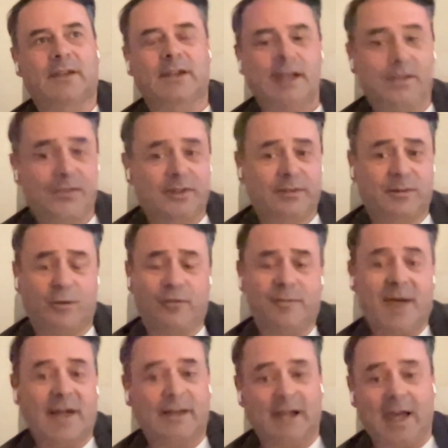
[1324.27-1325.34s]
And this goes
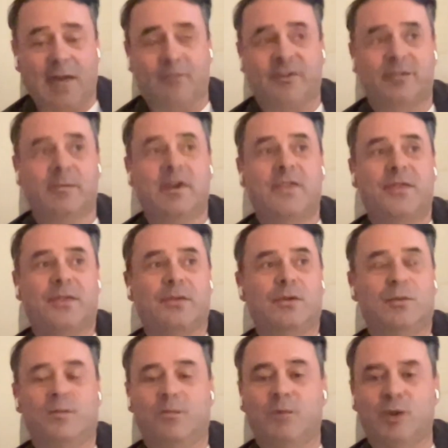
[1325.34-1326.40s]
back to Adam Smith,
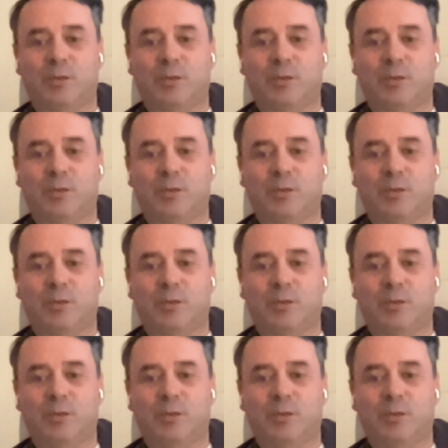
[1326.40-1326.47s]
who